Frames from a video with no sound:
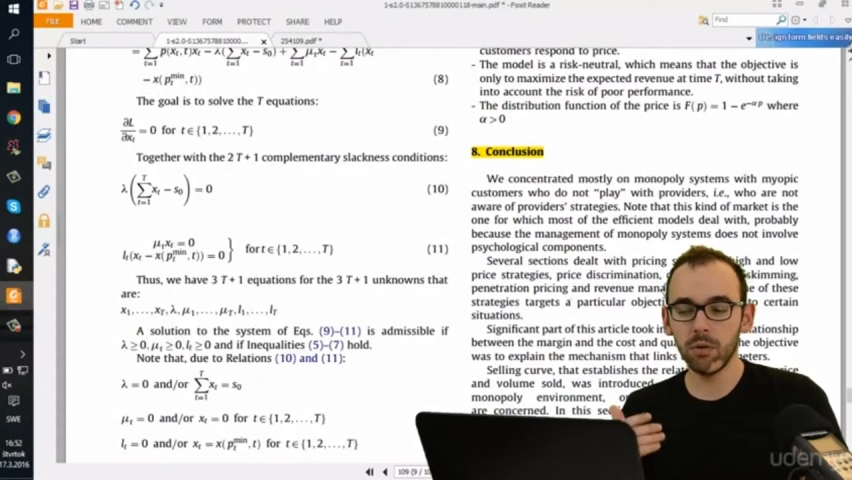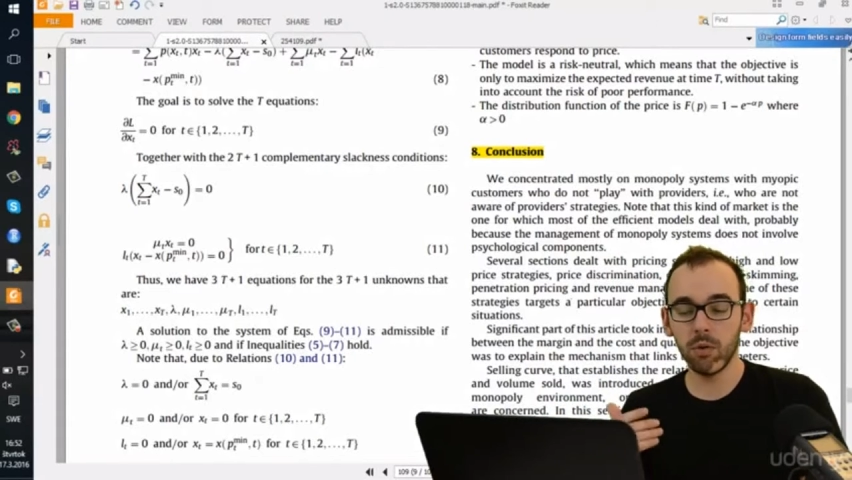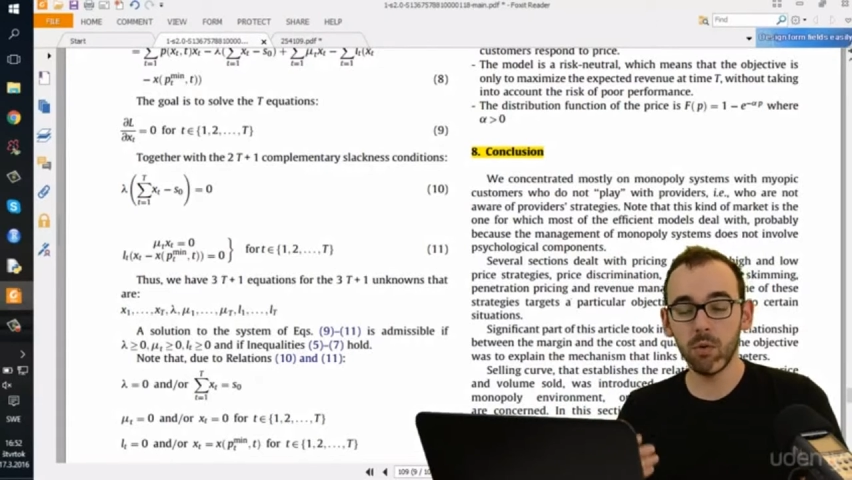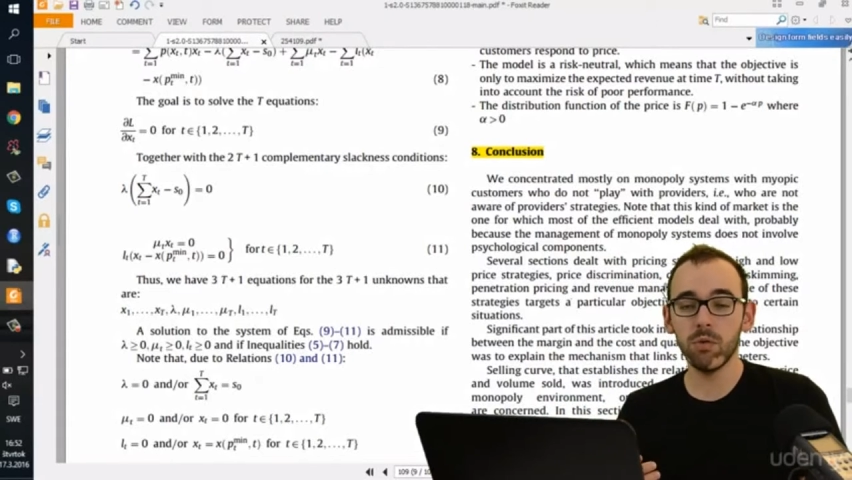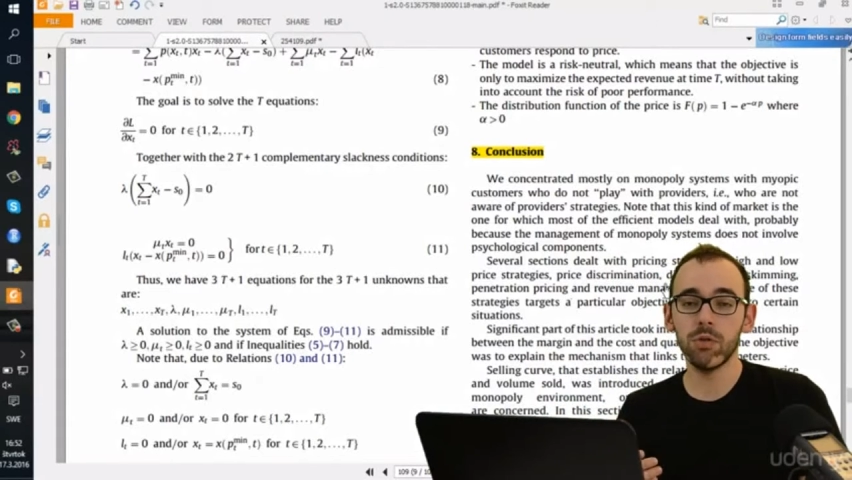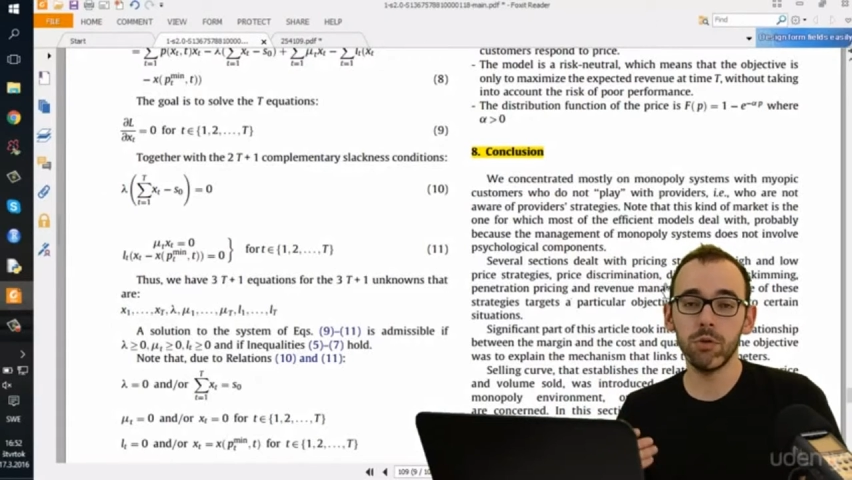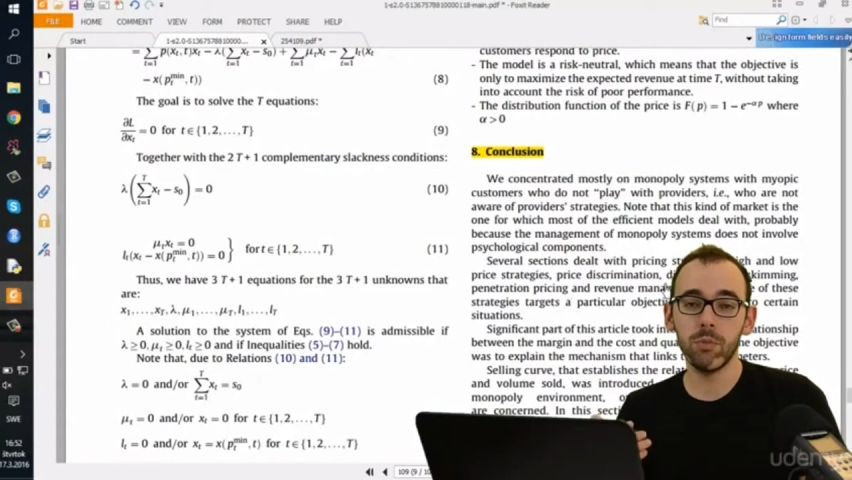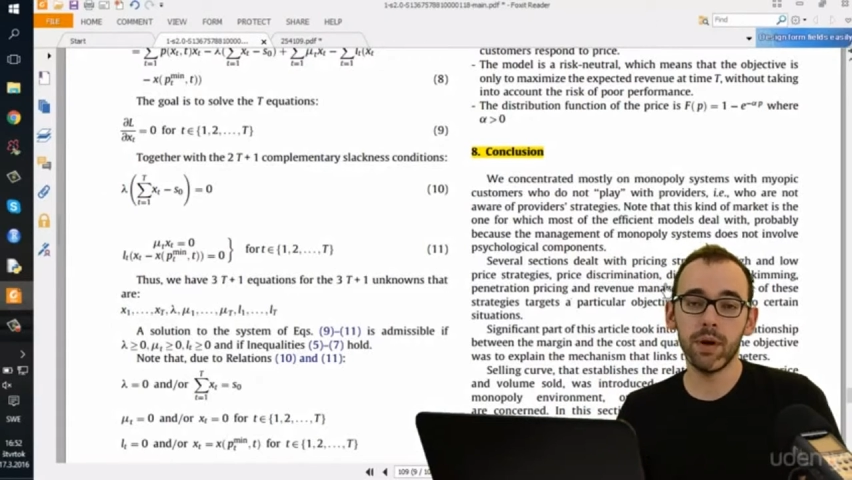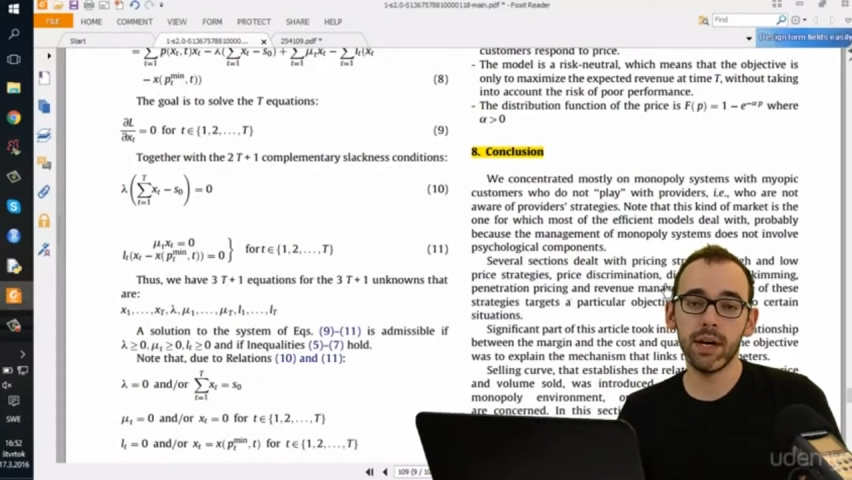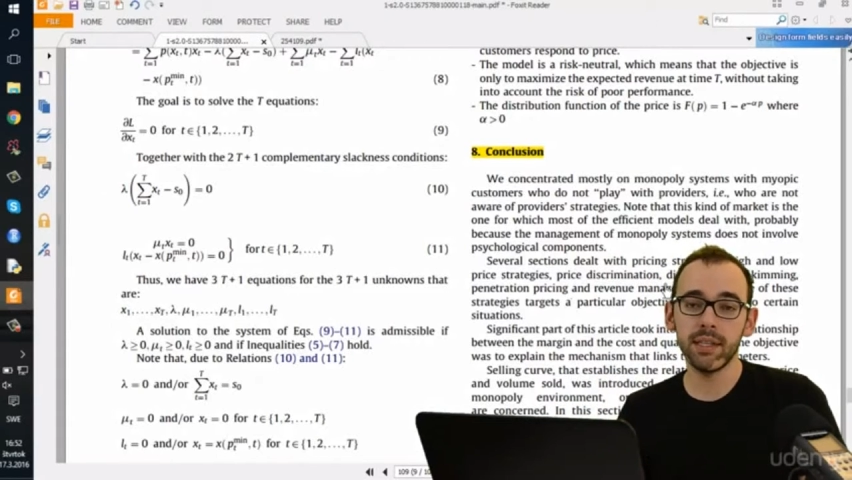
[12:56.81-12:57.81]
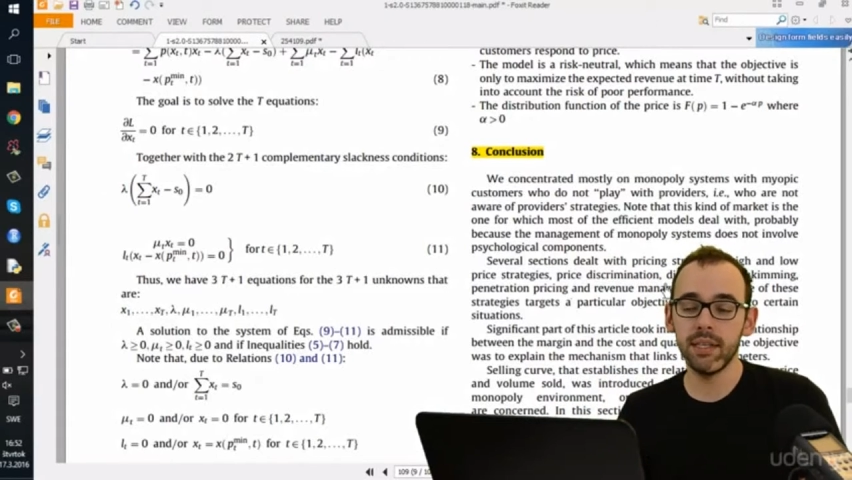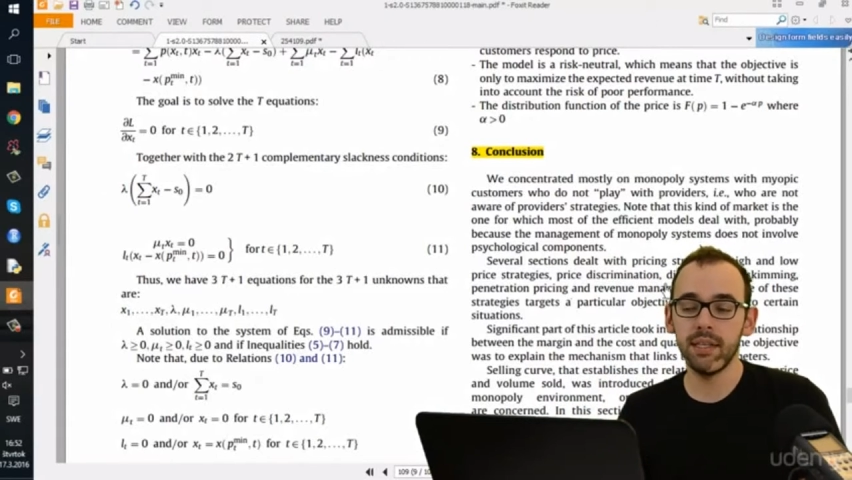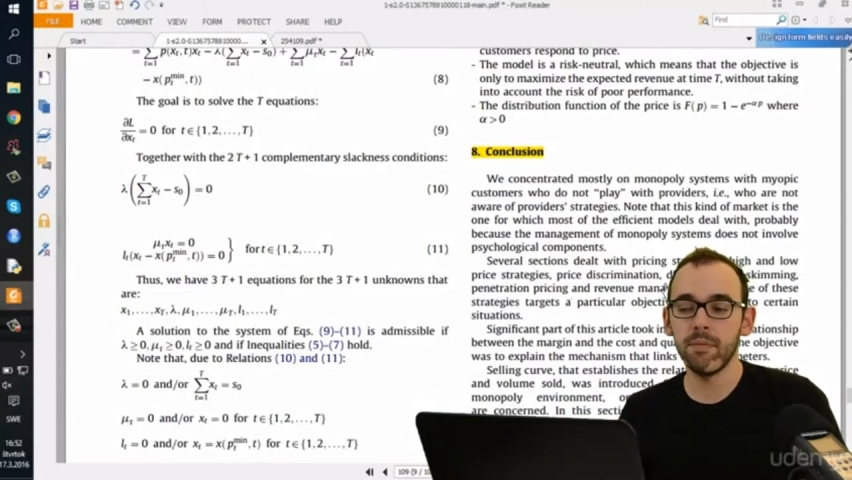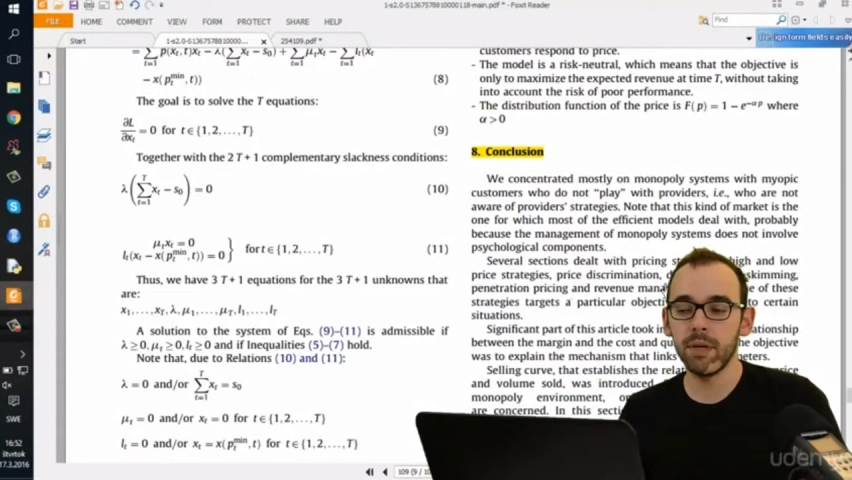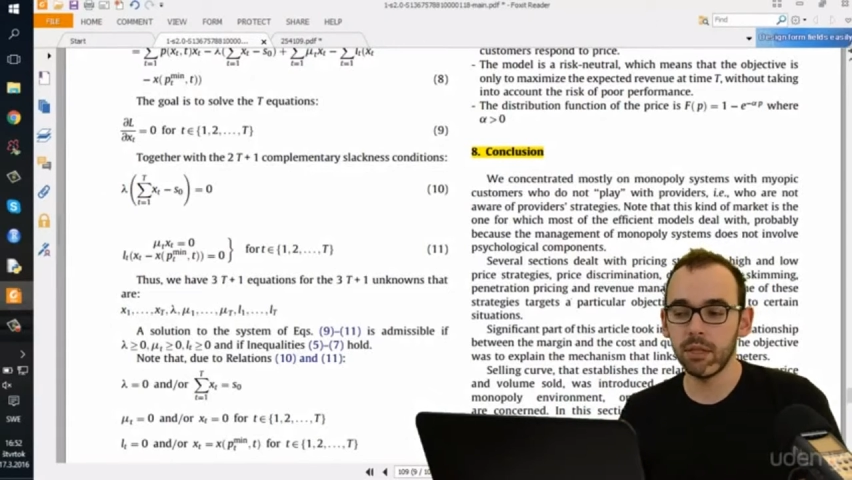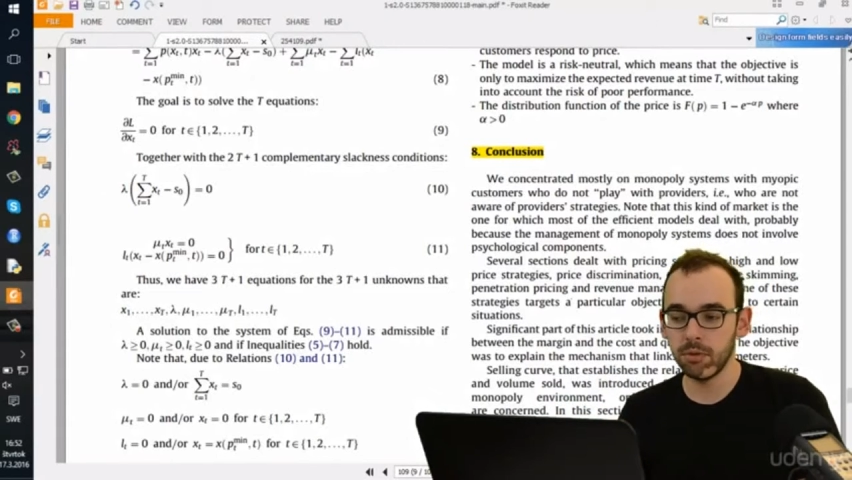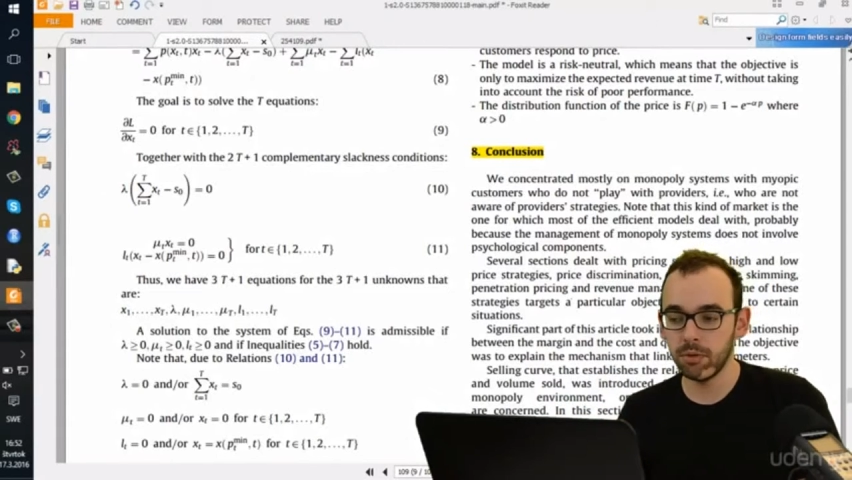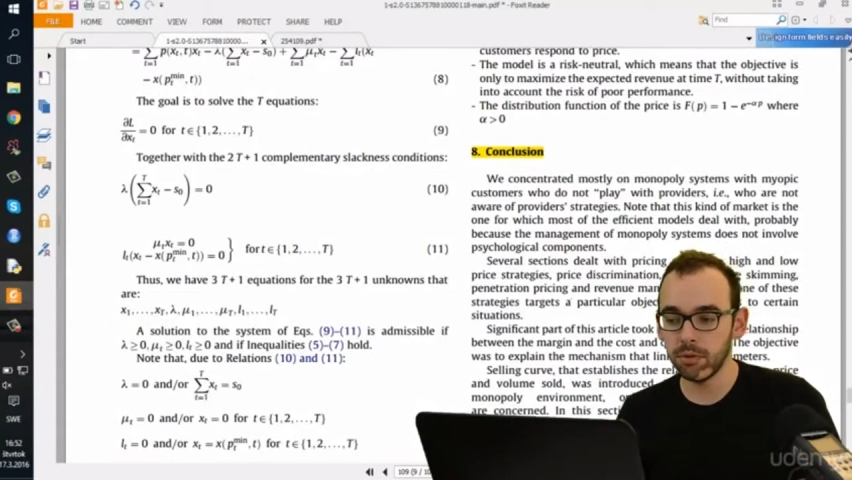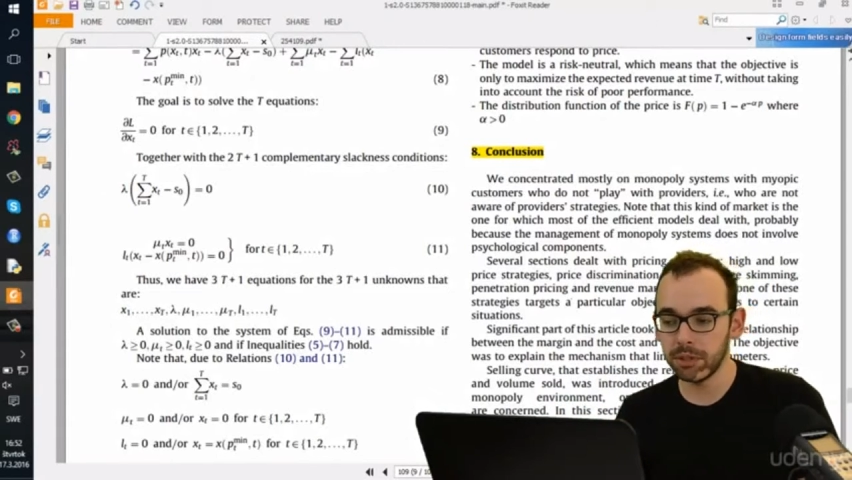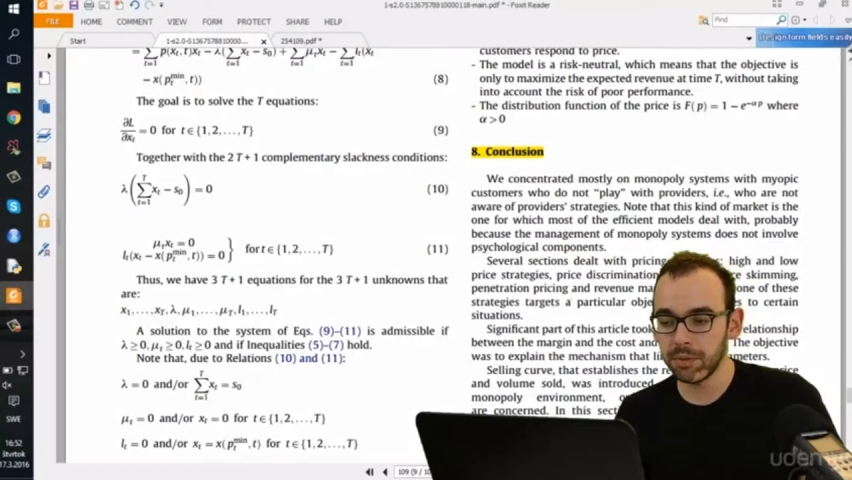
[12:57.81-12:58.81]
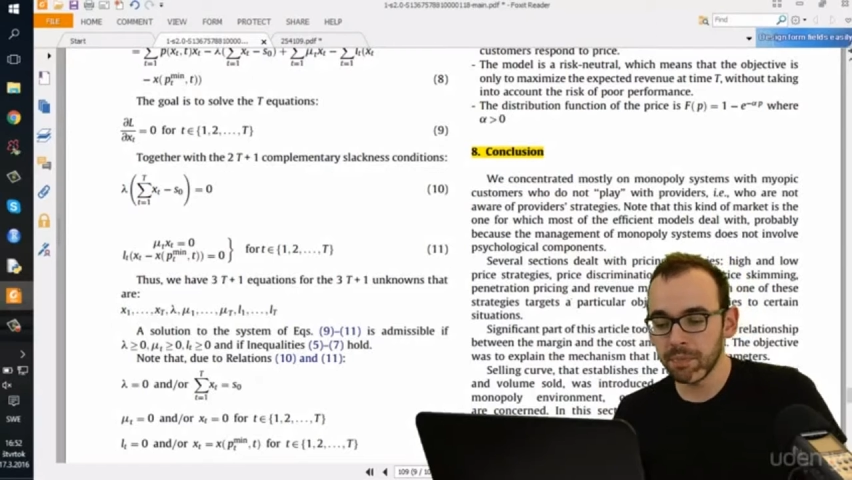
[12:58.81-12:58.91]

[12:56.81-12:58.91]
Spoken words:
also by the methodology.